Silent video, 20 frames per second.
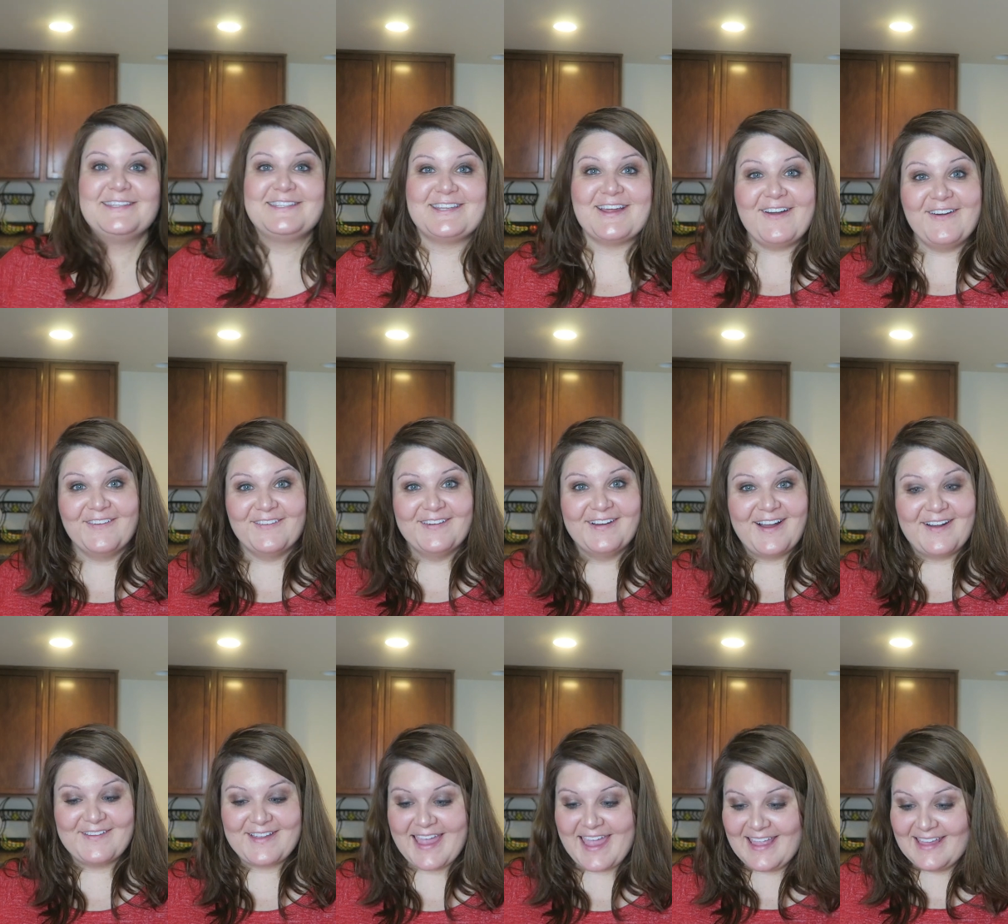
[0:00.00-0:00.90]
So,
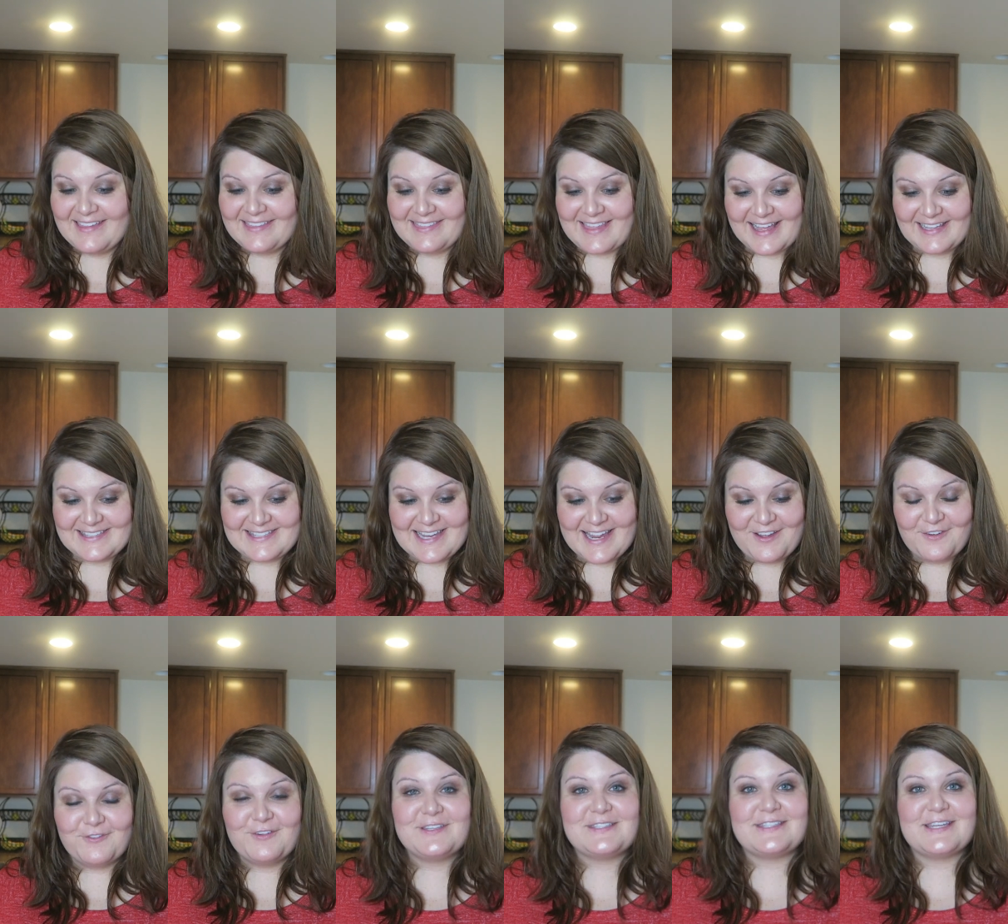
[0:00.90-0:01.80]
okay, that's
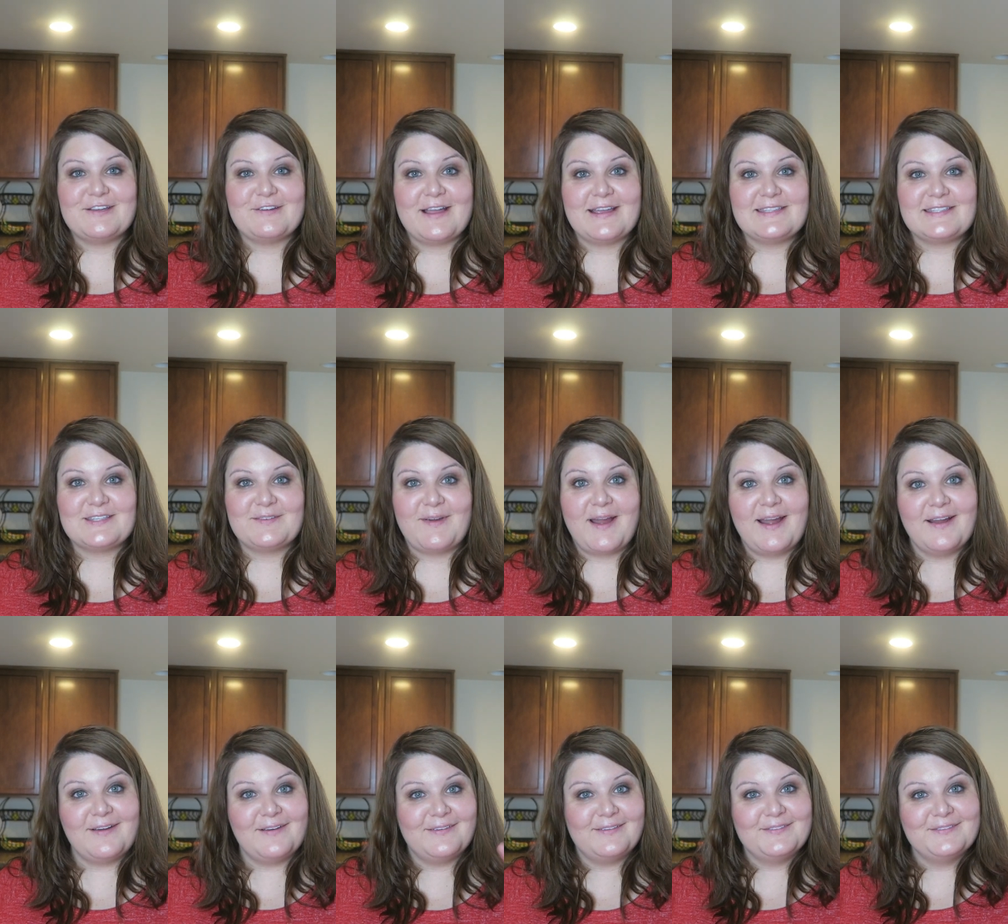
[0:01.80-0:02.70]
it. We'll see you guys
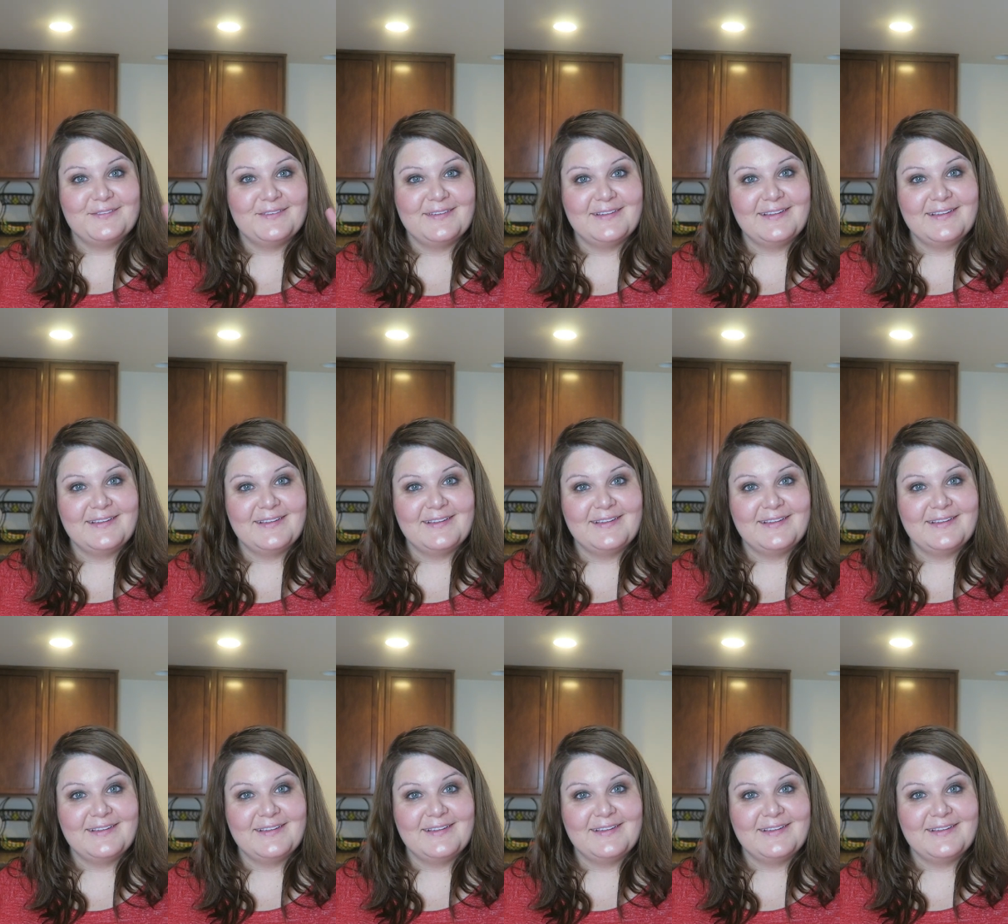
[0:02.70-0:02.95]
tomorrow.